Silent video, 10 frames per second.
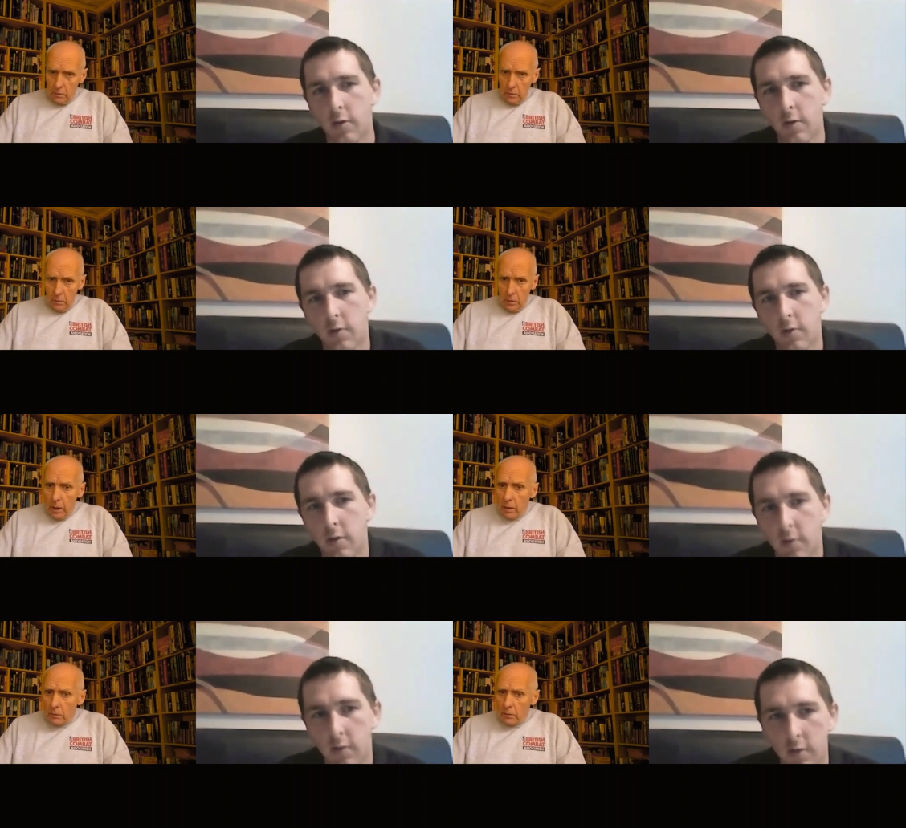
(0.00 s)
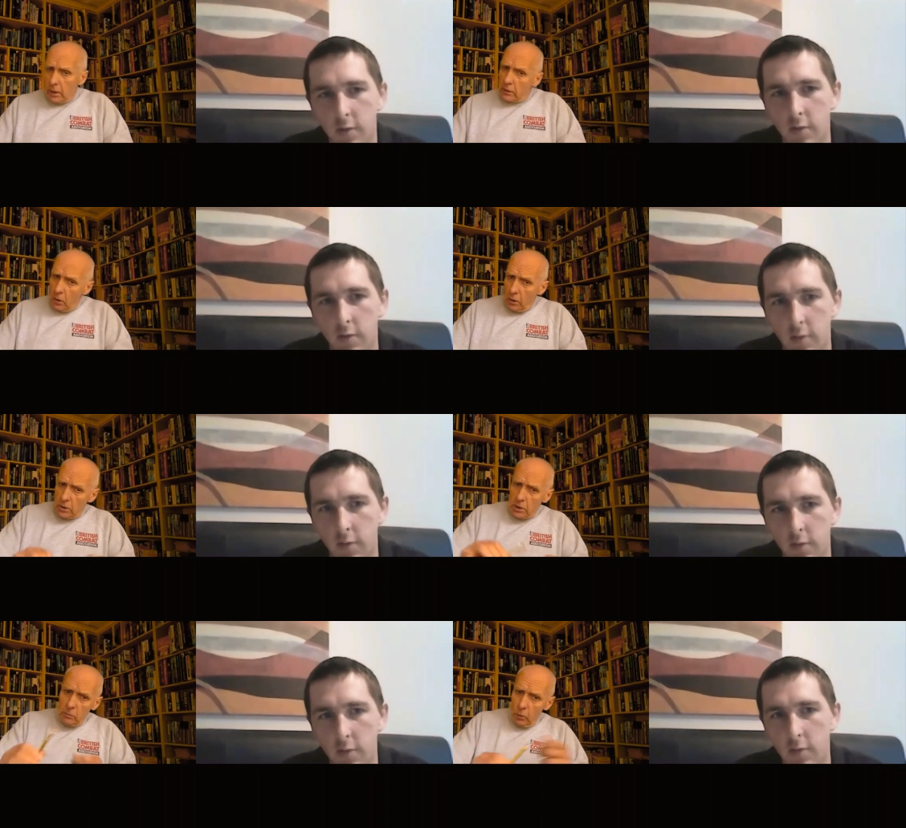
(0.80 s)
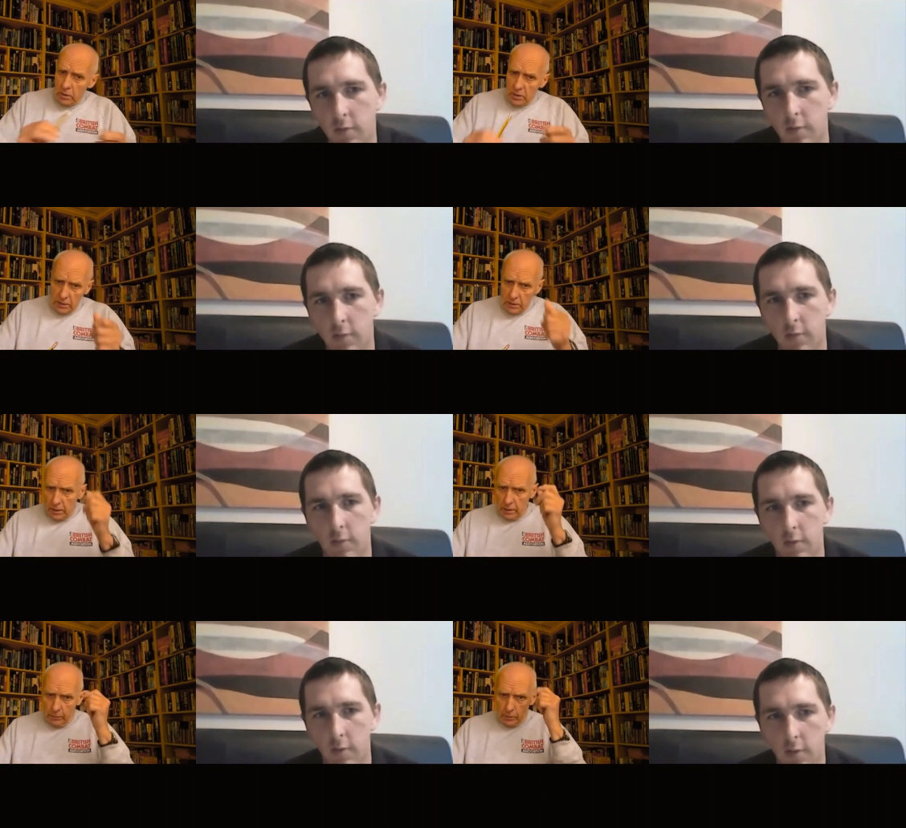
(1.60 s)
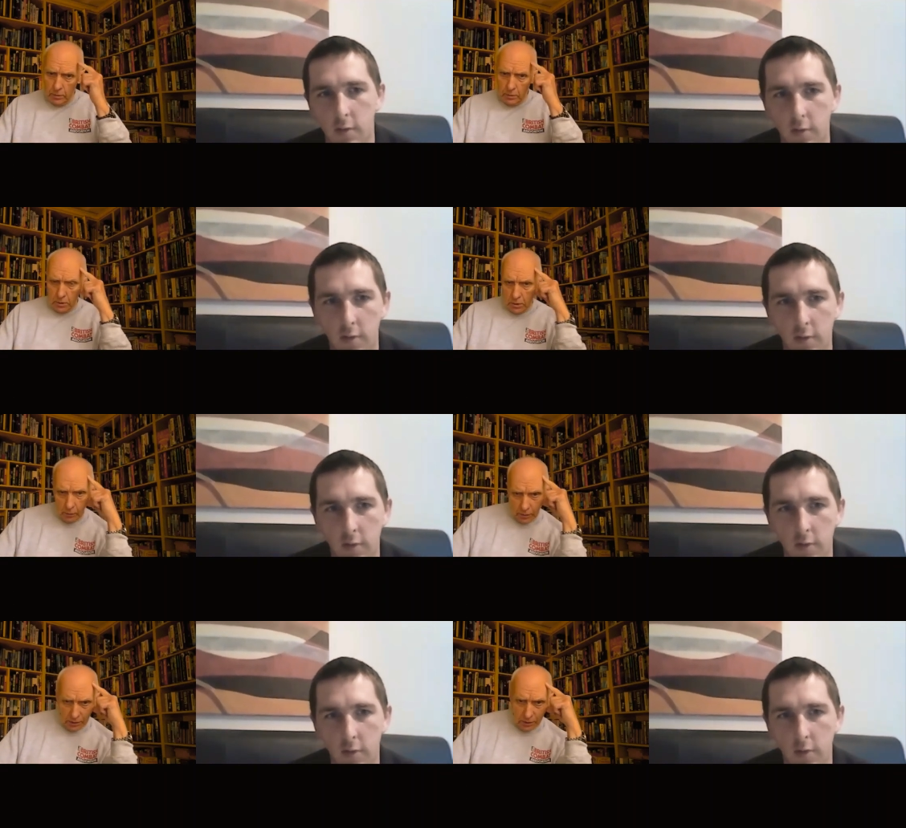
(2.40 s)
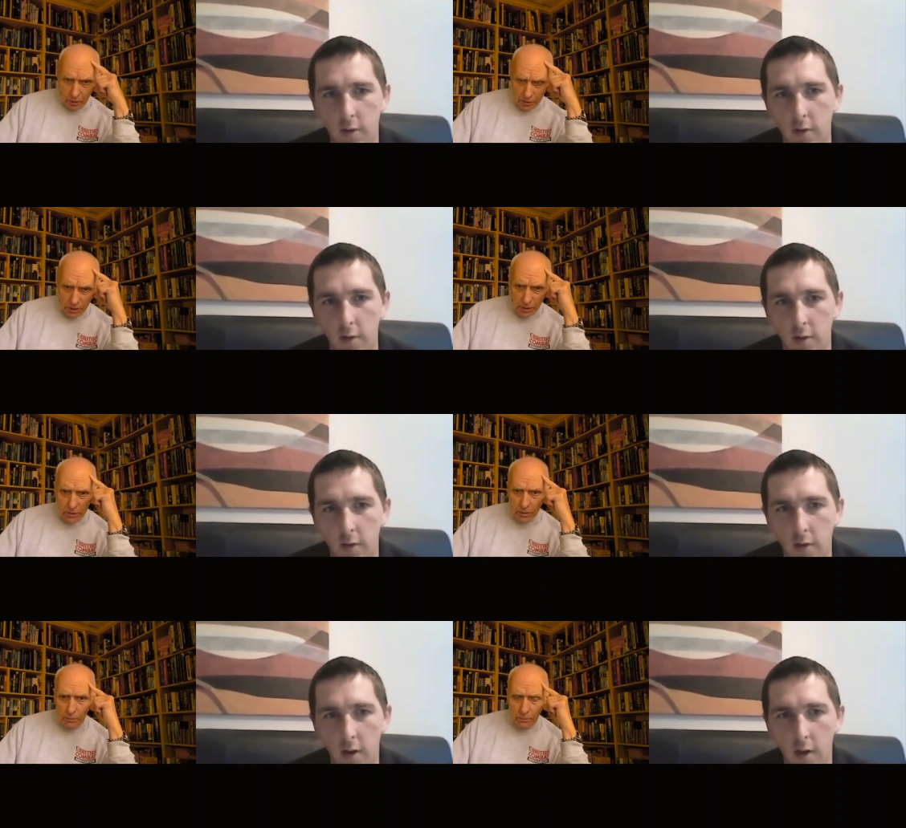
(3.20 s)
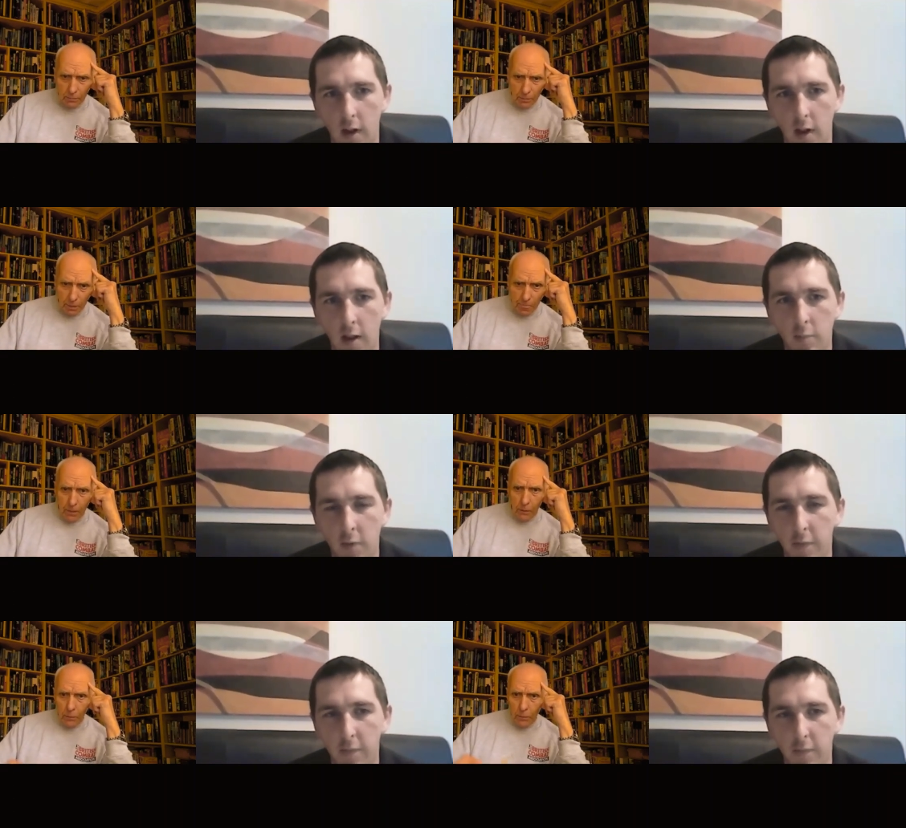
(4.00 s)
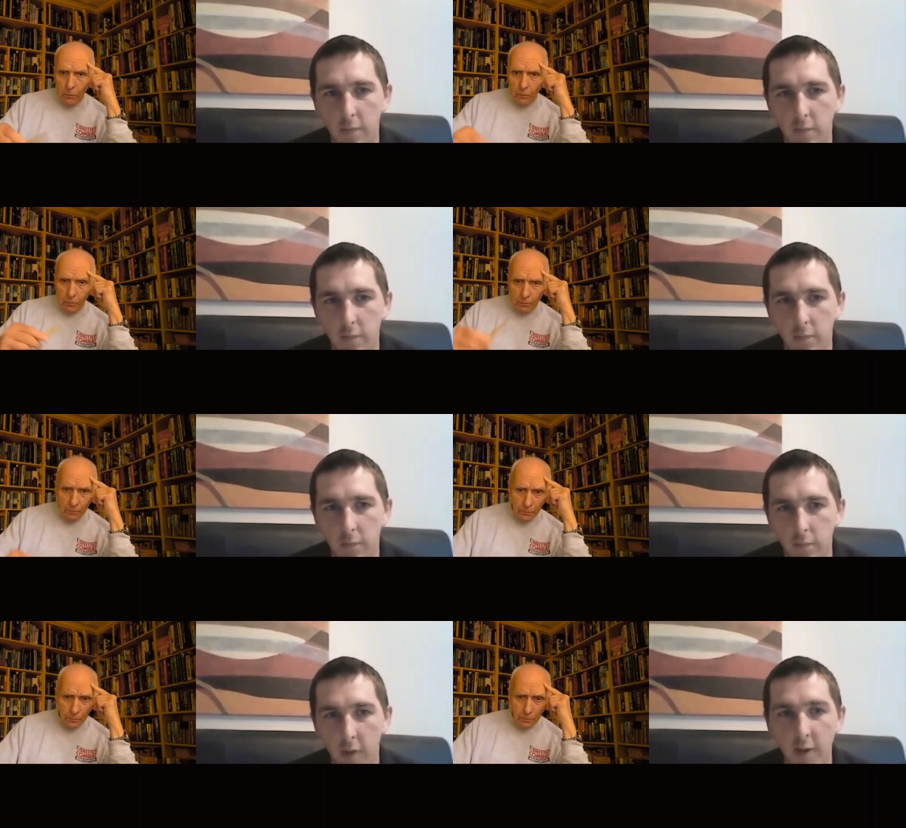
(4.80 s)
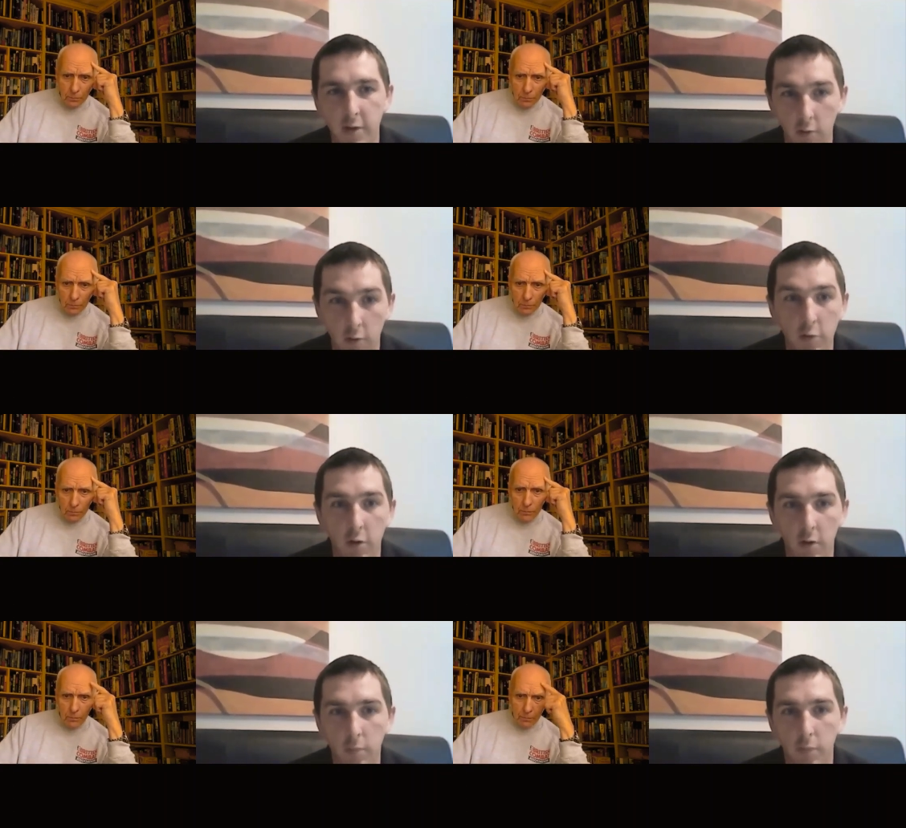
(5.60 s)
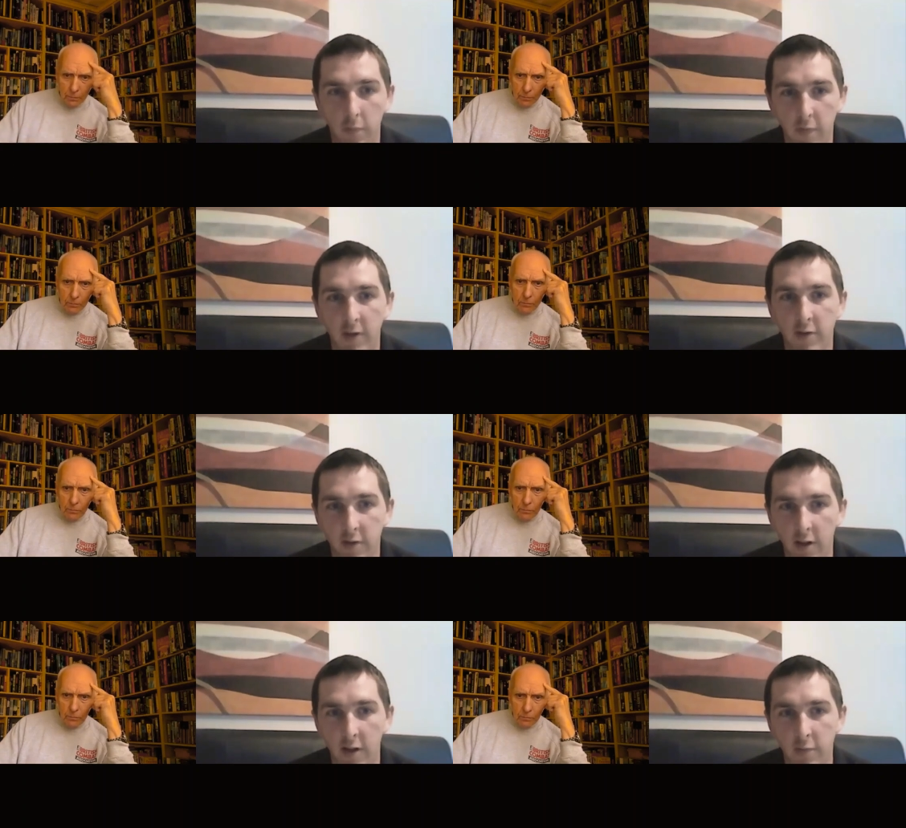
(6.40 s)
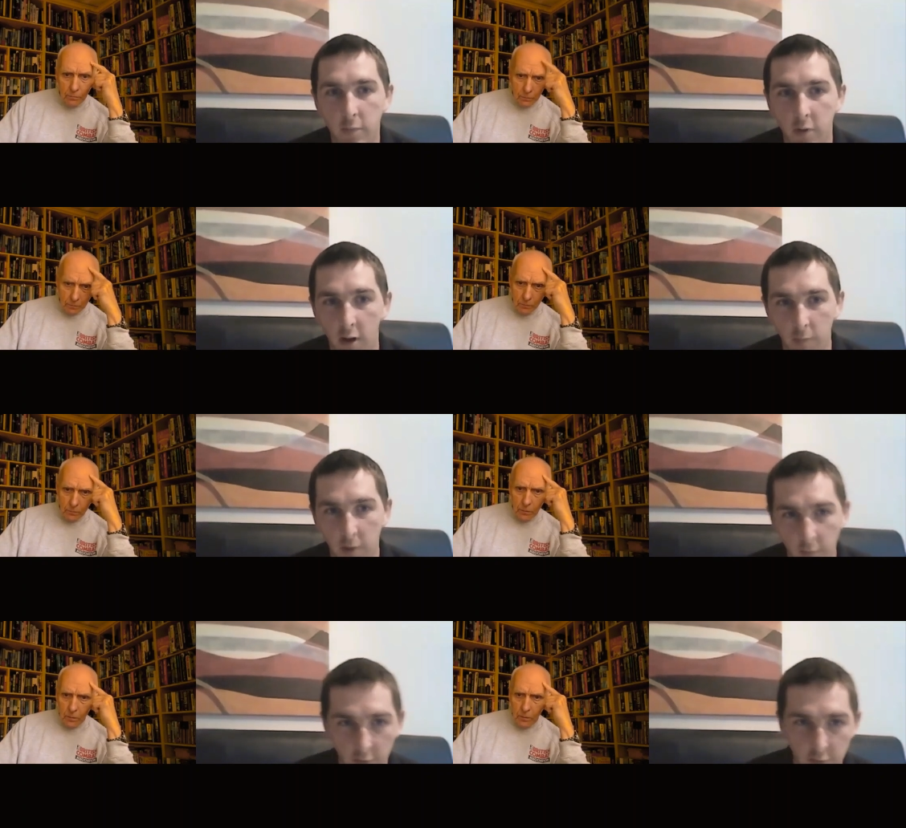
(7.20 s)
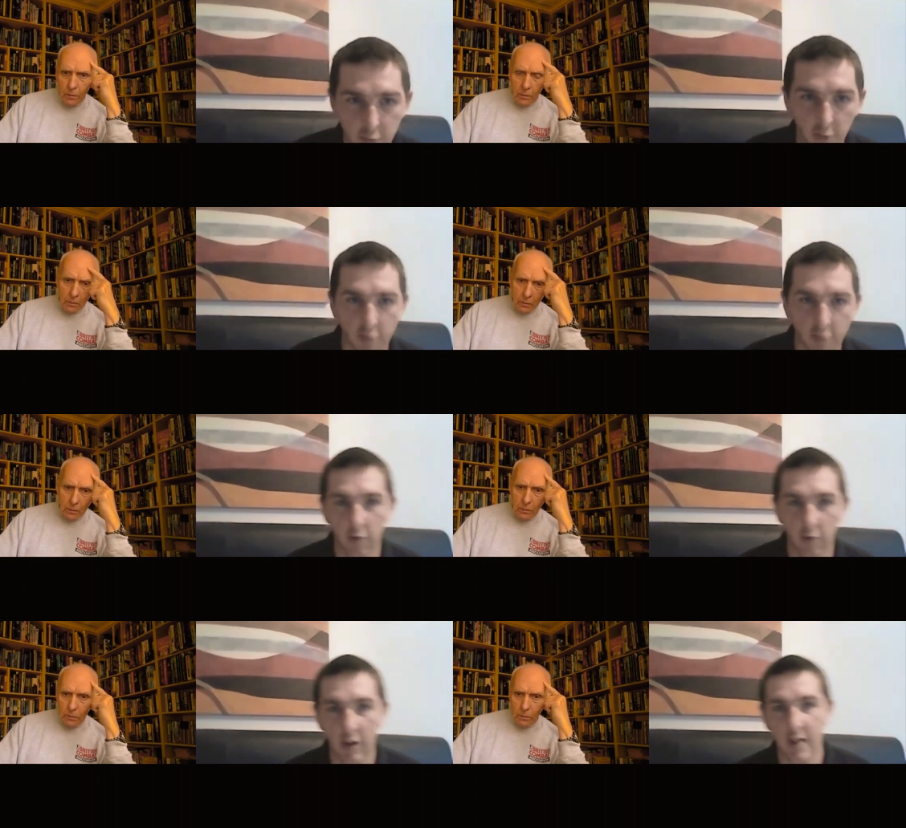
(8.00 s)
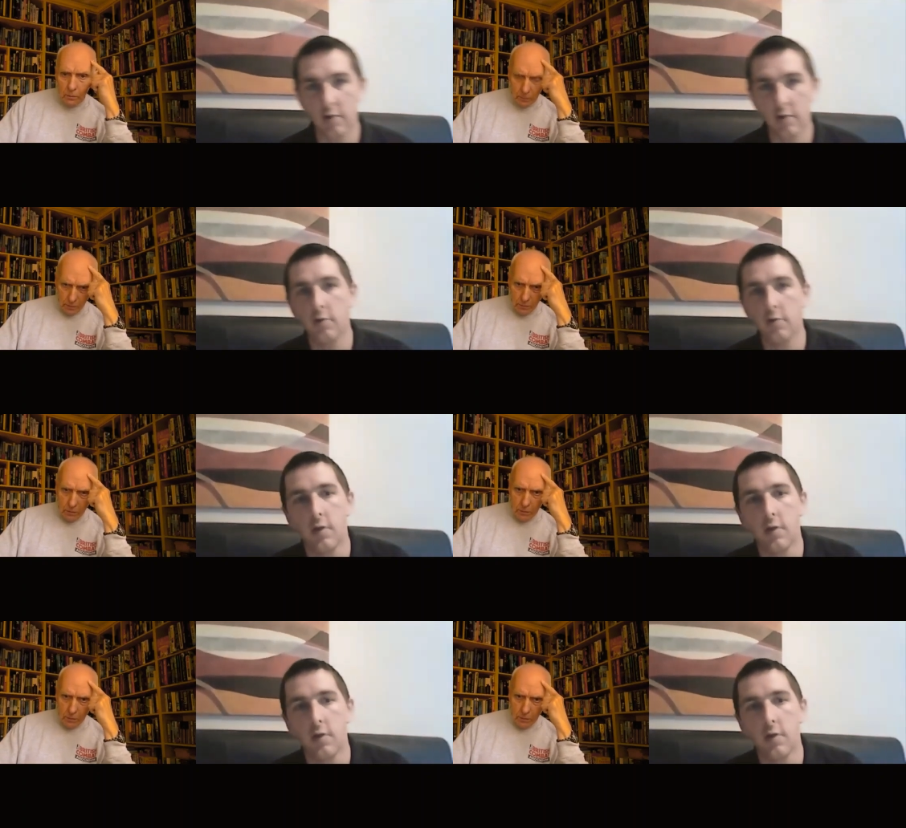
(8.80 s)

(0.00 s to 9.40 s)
Speaker 1: Yeah, technology in what sense then, Emmett? Just so it's in context. Um,
Speaker 2: with rise of YouTube and things like that, a lot of people are instructing online now. Do